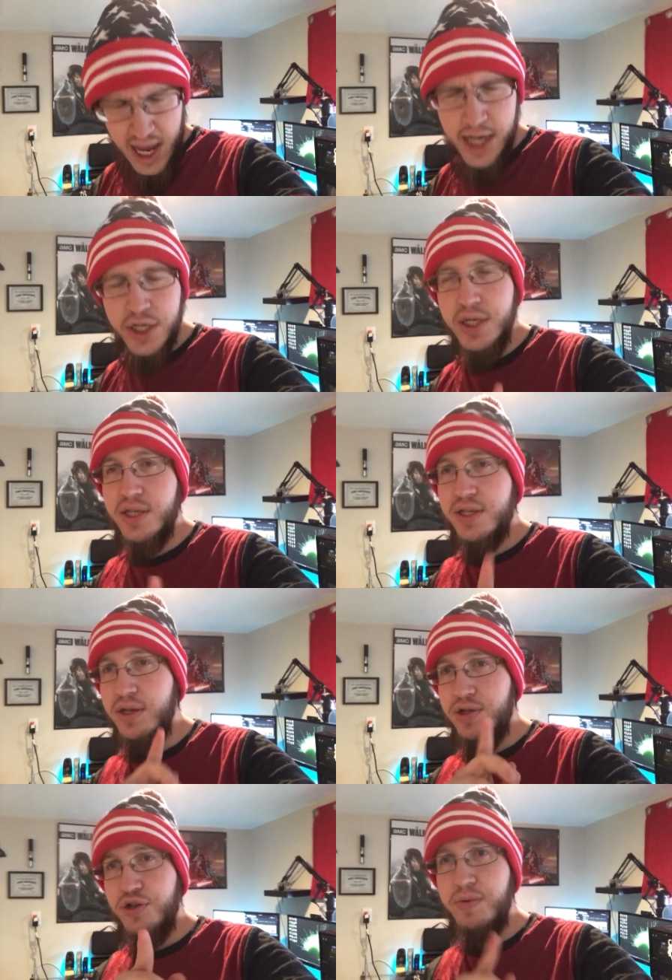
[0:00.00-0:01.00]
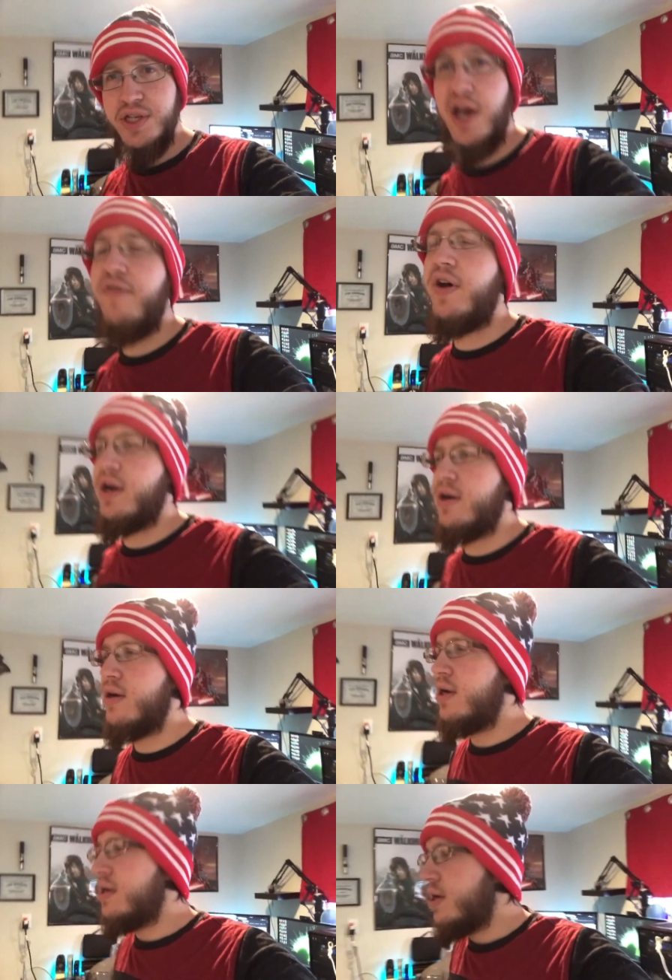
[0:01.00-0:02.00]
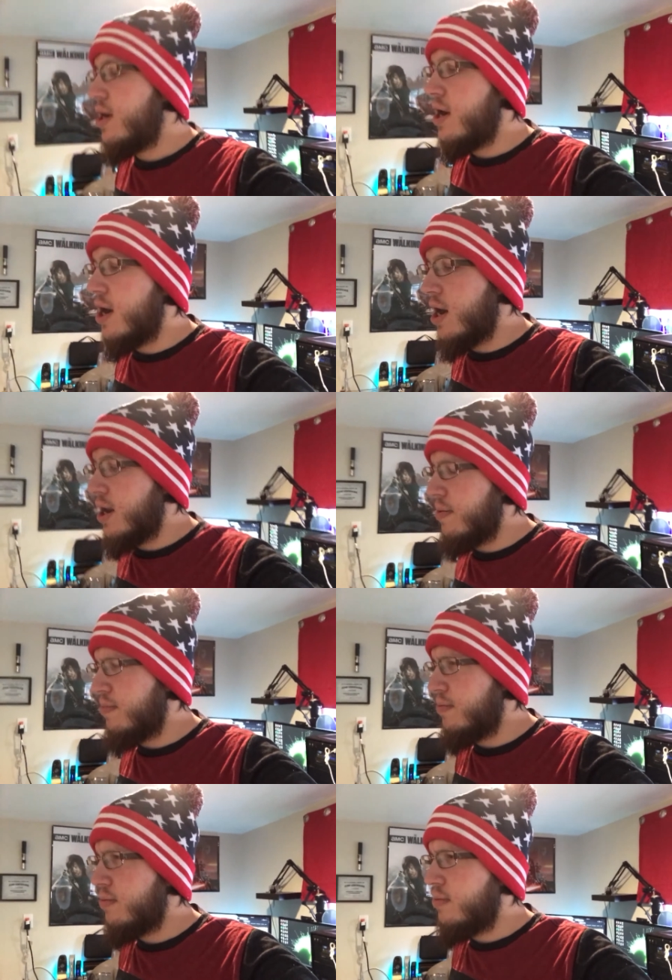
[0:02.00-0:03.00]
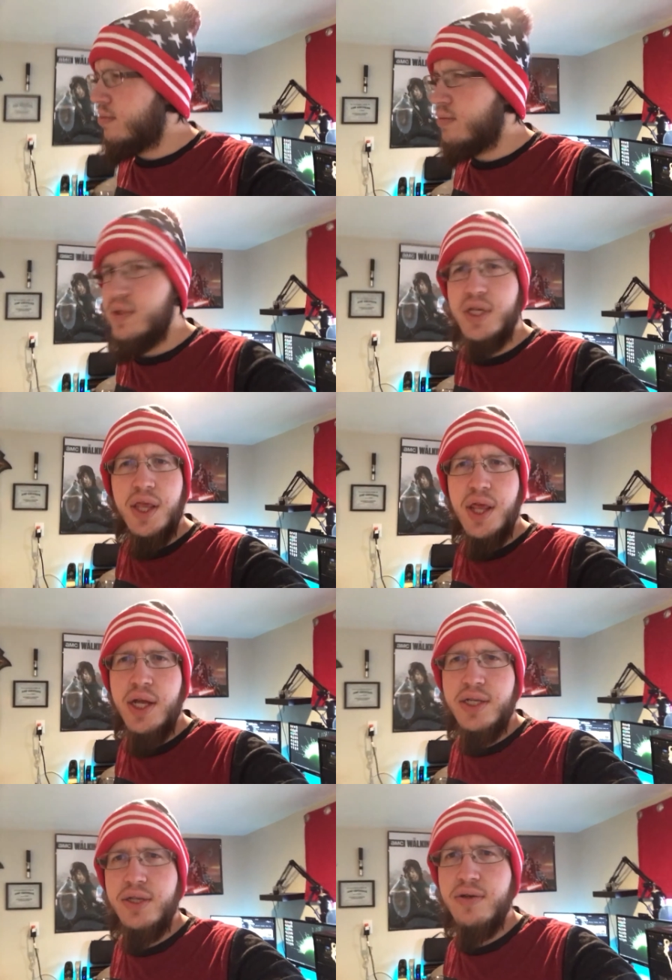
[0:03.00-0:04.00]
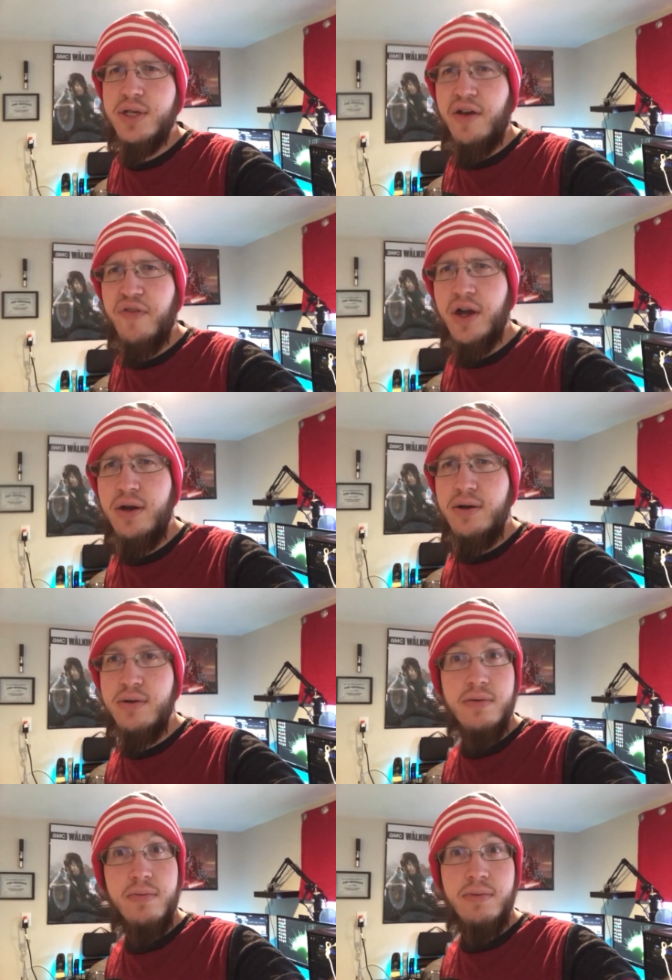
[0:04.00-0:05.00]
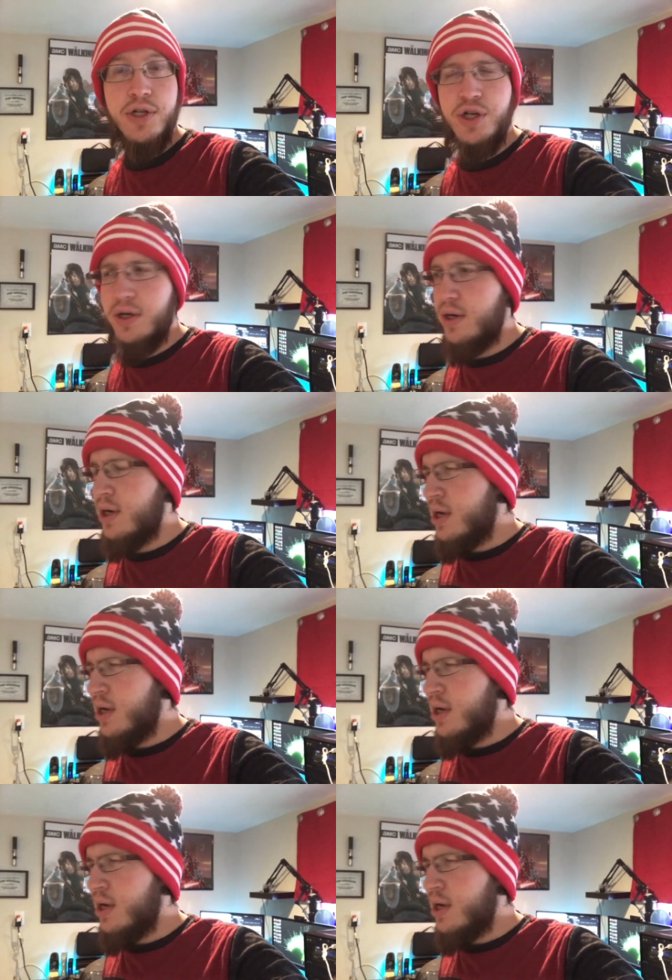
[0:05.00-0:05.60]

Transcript: Actually, it should be sapphire. Um, so I think it's still sapphire. I'm not sure.